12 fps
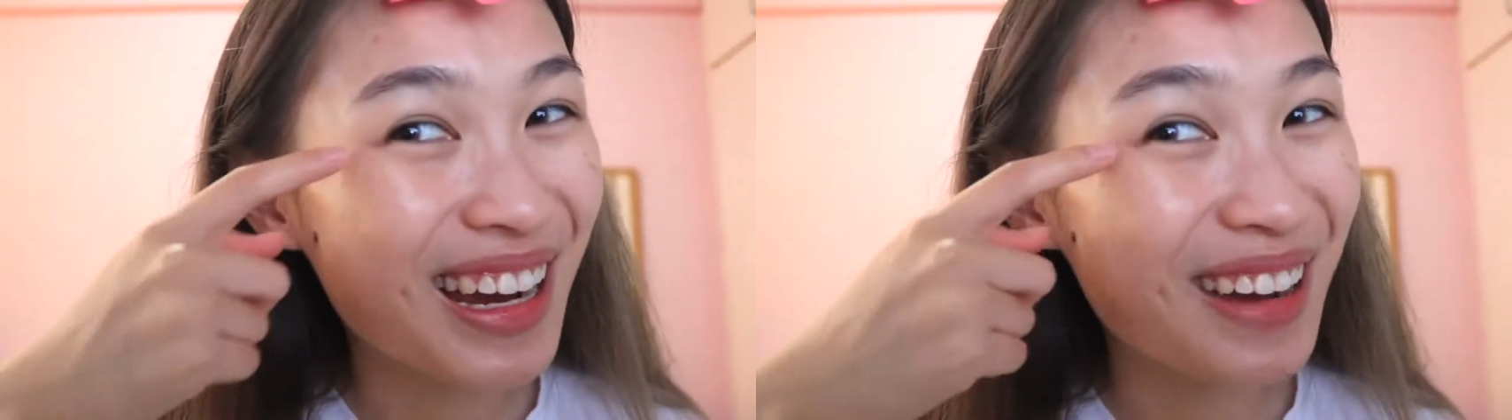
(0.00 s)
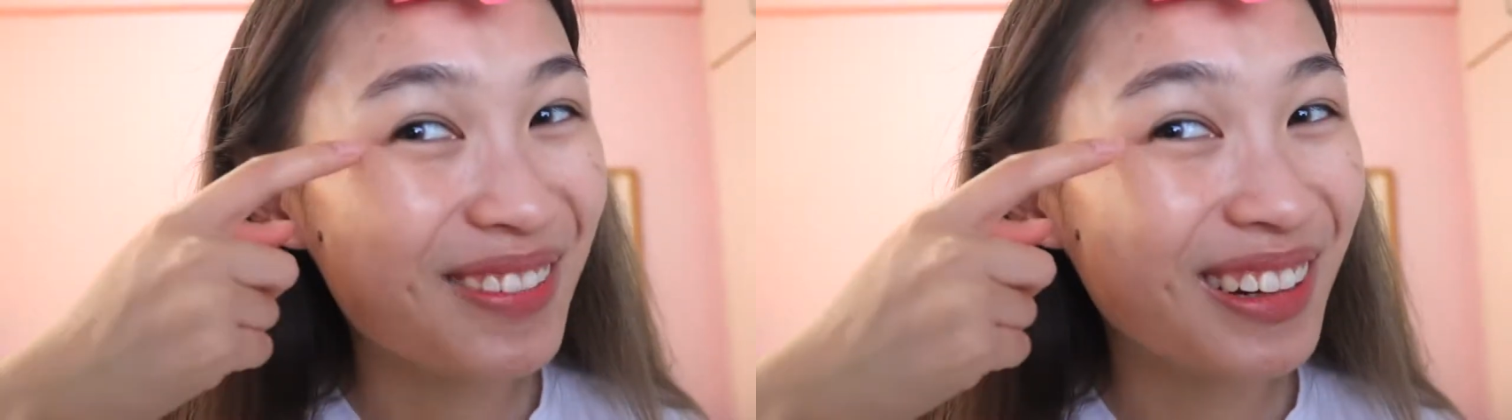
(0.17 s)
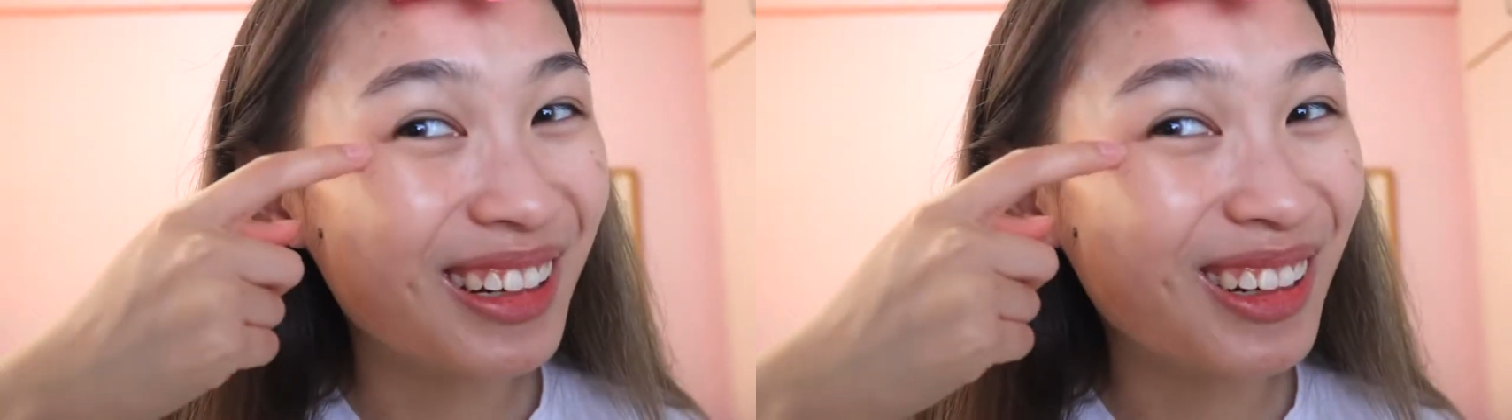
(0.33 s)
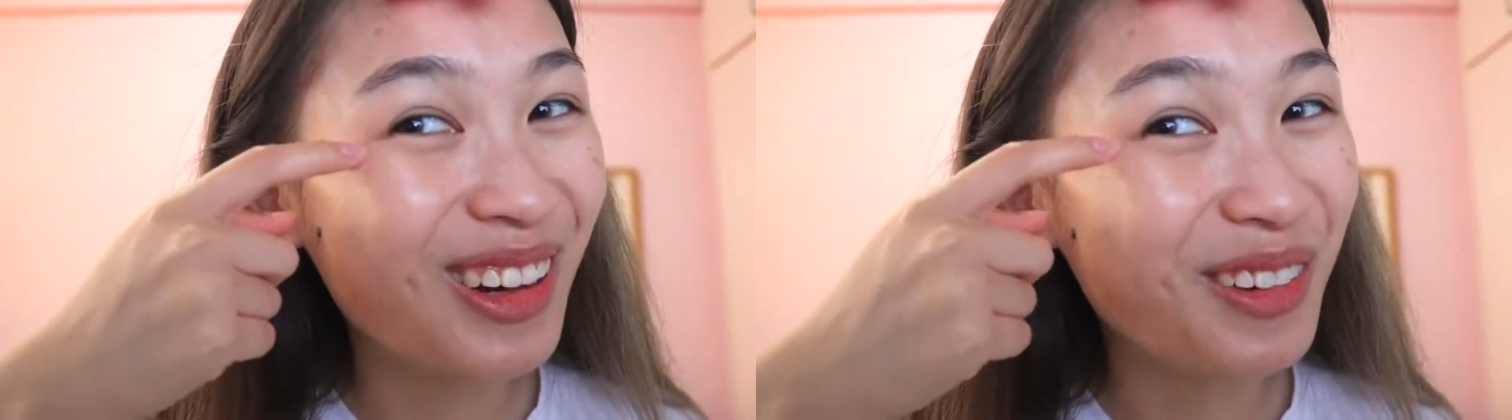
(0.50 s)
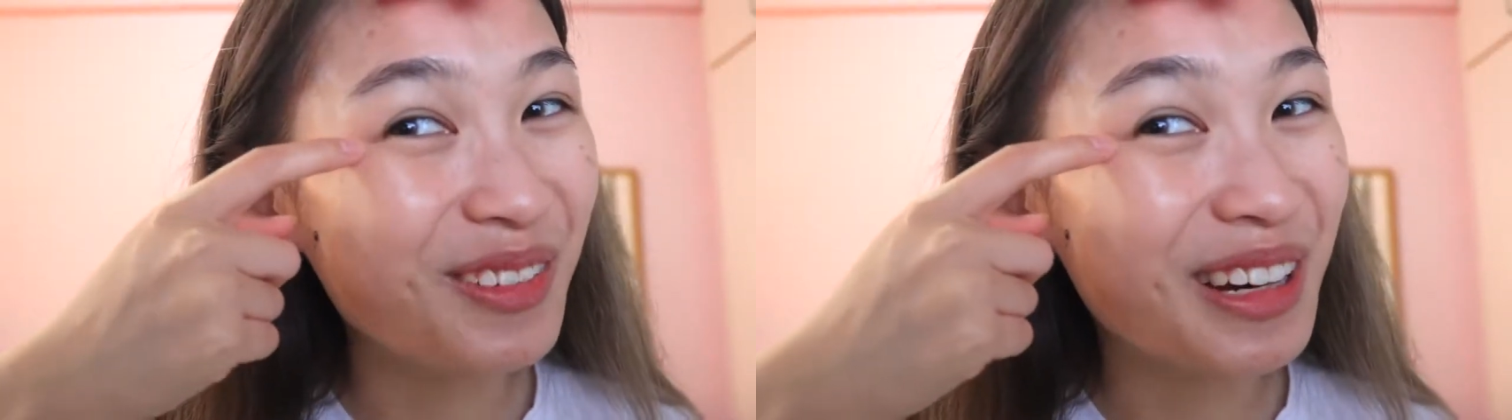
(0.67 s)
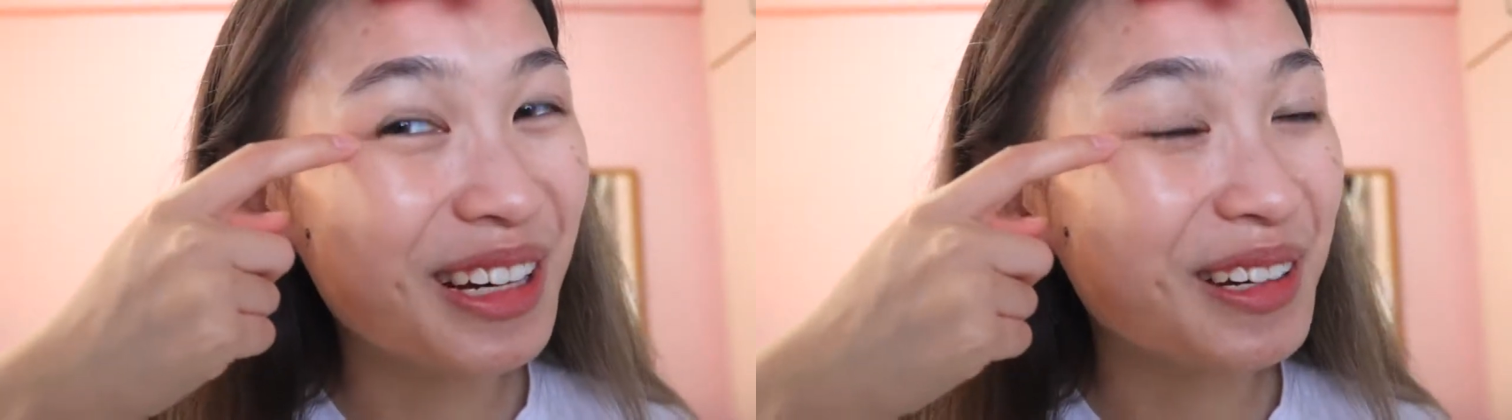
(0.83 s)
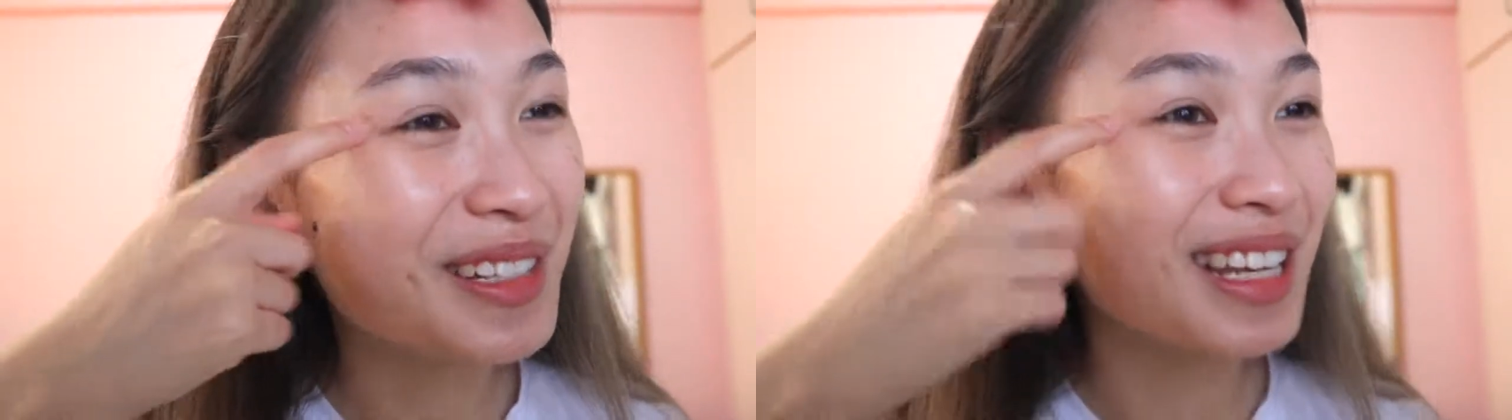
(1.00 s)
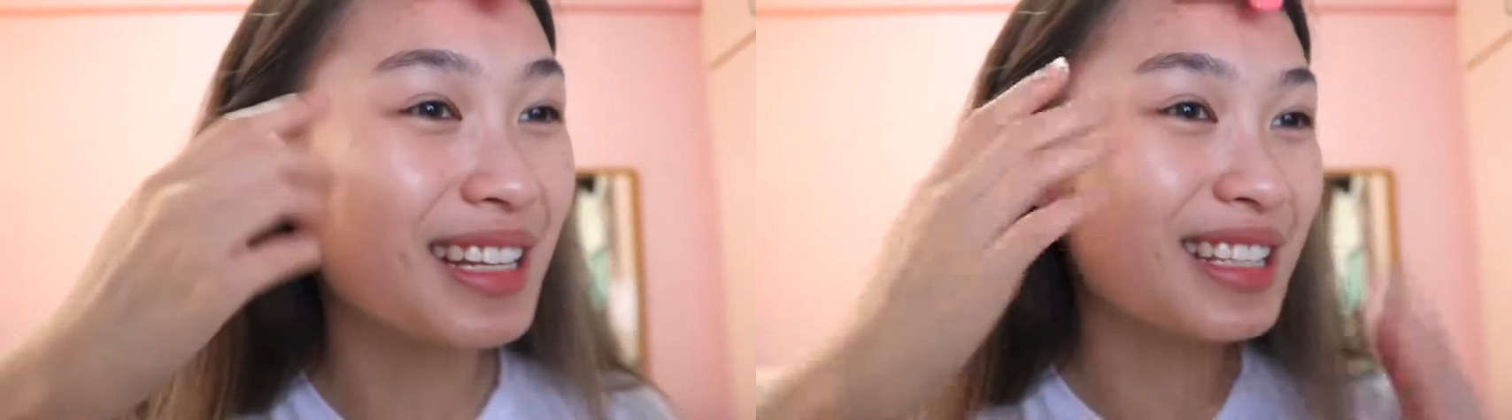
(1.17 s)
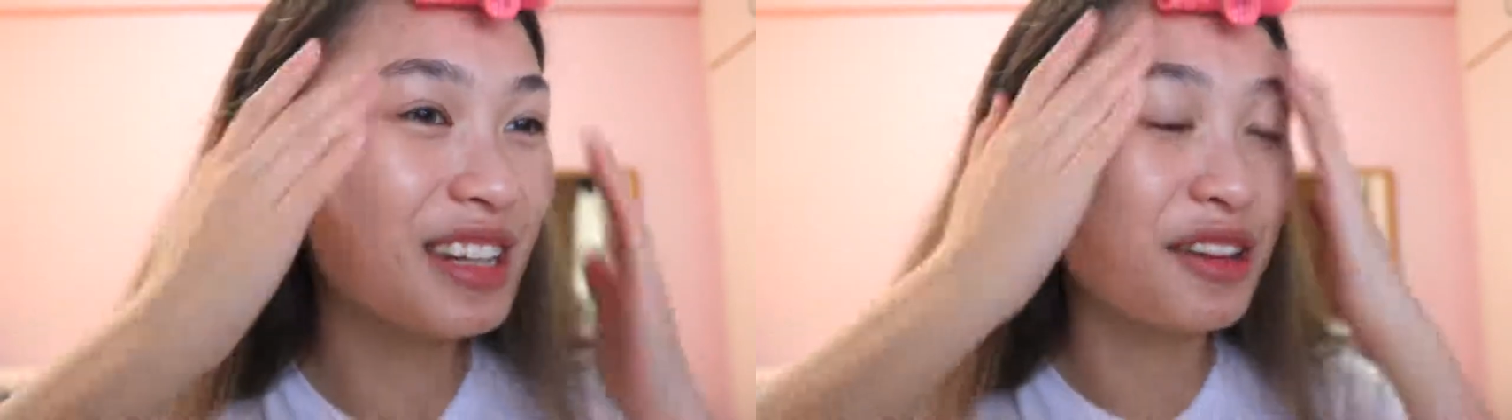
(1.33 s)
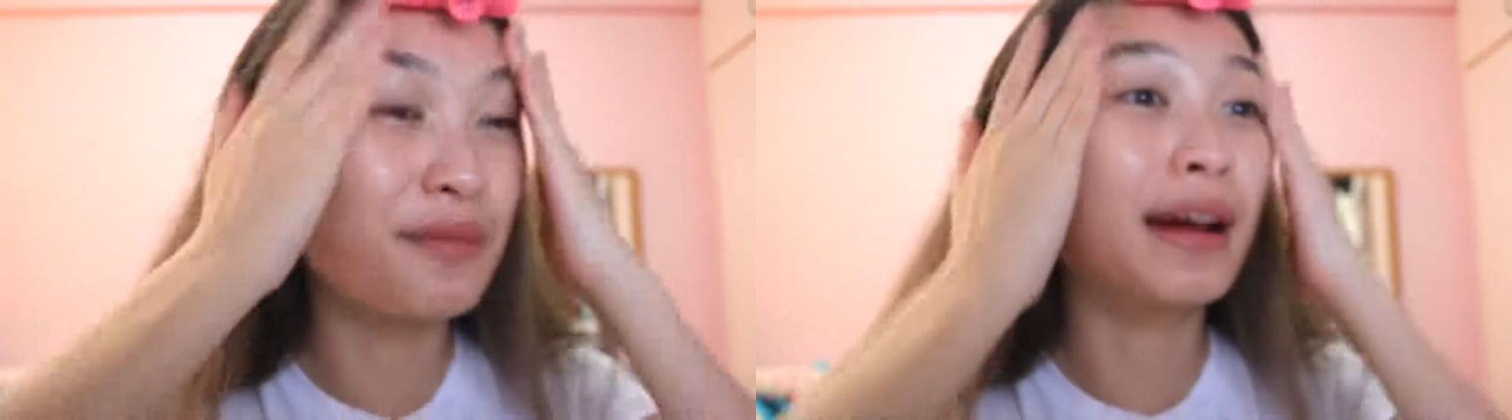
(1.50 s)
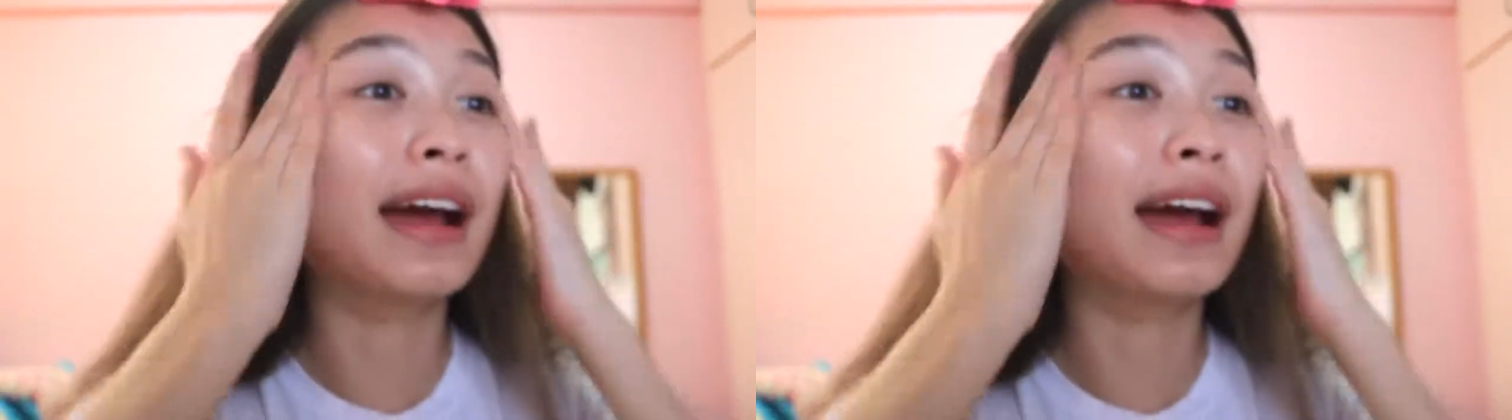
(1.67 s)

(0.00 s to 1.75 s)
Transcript: I have a lot of wrinkles at the side of my